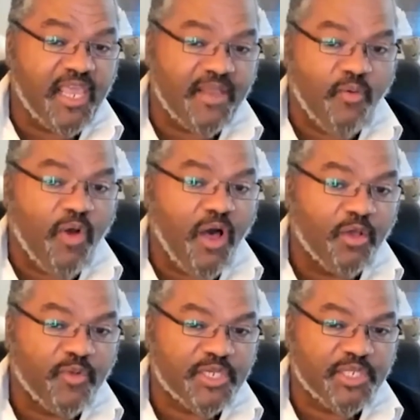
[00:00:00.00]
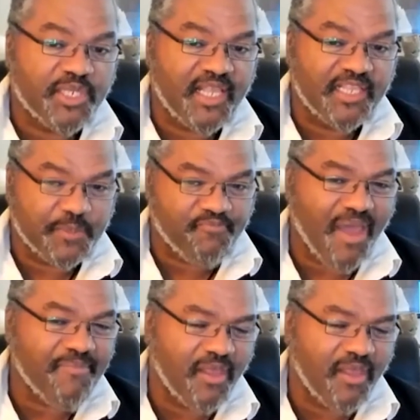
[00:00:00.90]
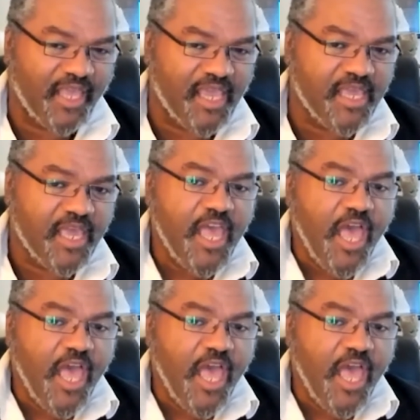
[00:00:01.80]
in the world, which is the English Premier League,